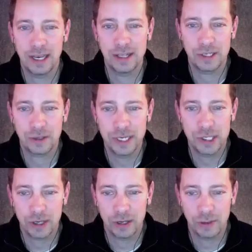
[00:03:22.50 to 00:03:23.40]
this screen
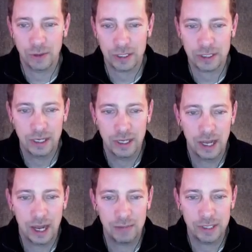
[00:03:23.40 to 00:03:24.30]
sharing works.
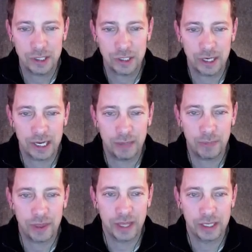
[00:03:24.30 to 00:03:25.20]
I'm going to show you a couple
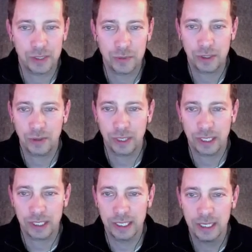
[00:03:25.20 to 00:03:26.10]
things real quickly.